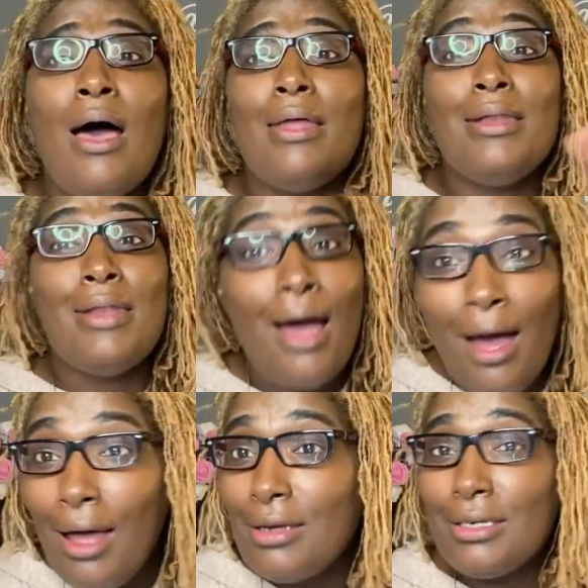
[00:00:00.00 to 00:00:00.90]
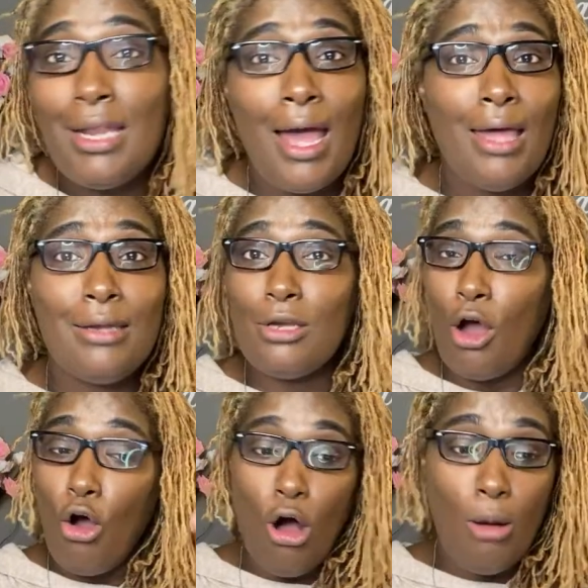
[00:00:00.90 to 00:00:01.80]
Not
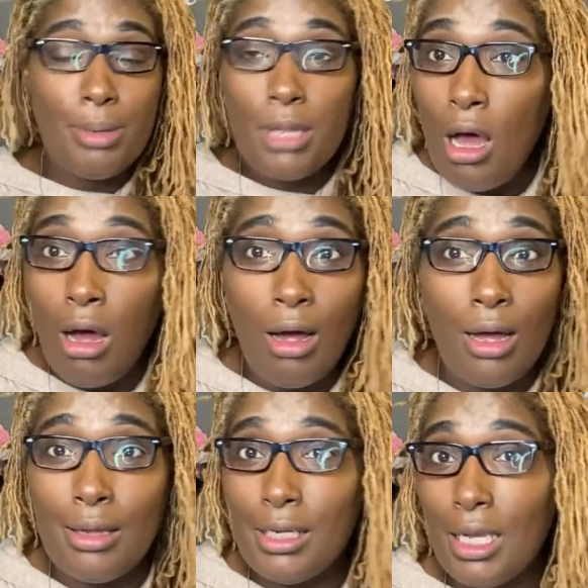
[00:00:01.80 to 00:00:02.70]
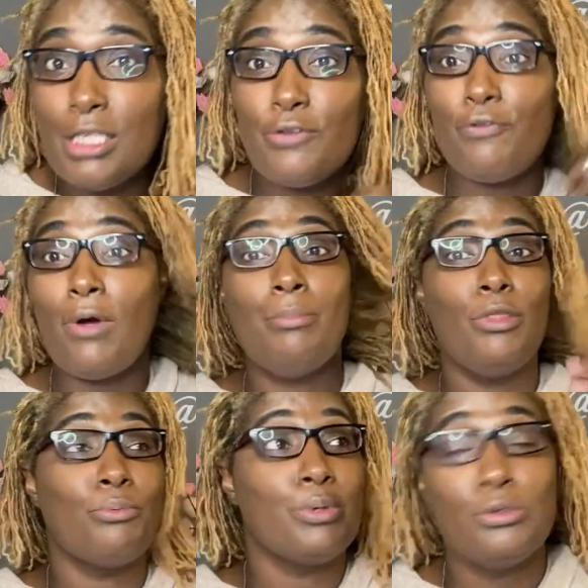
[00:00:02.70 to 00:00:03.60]
all blonde. It's from the
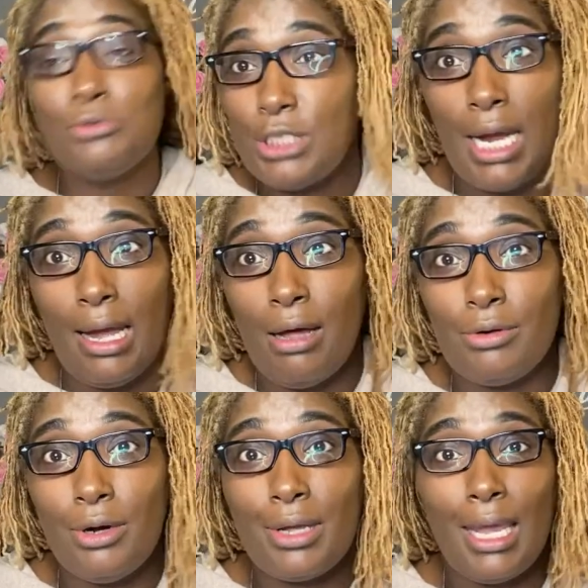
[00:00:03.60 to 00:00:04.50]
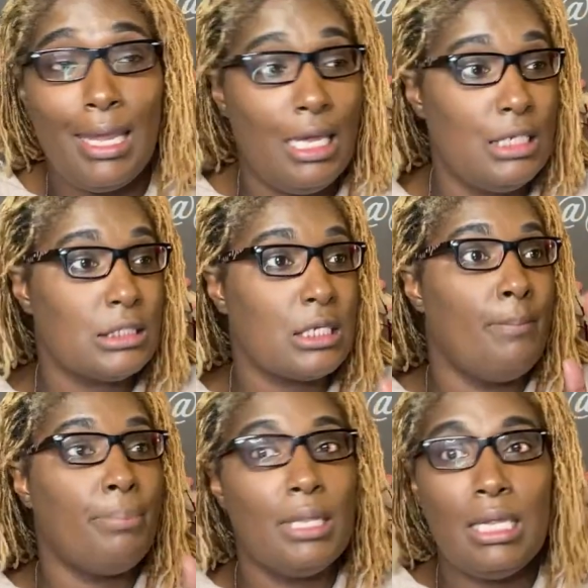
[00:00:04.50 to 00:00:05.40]
root, child, okay? It is
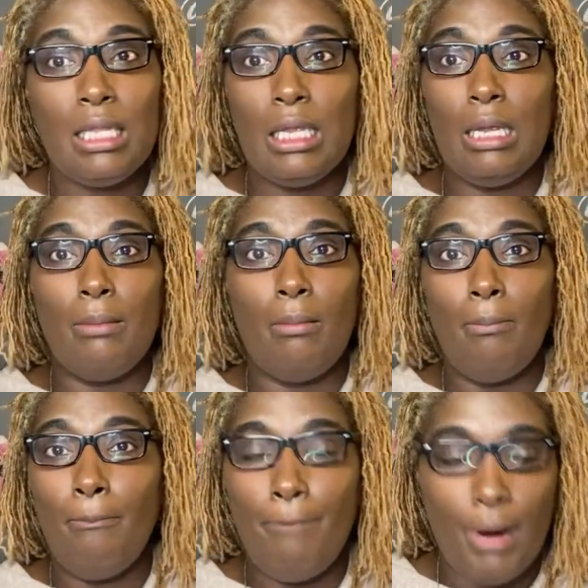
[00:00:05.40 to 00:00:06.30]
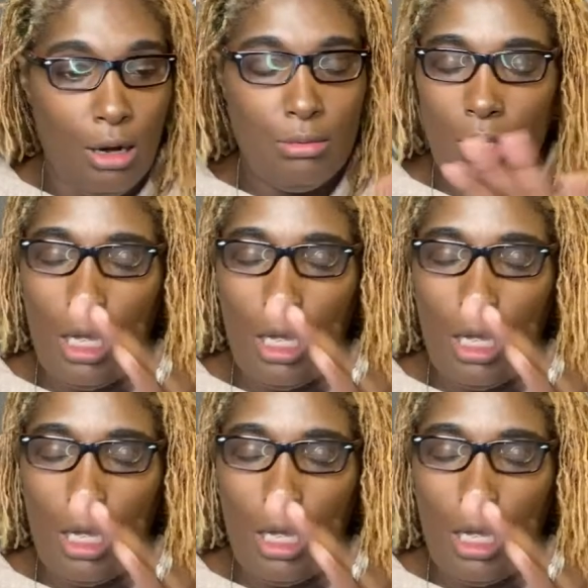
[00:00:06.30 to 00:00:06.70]
completely bald.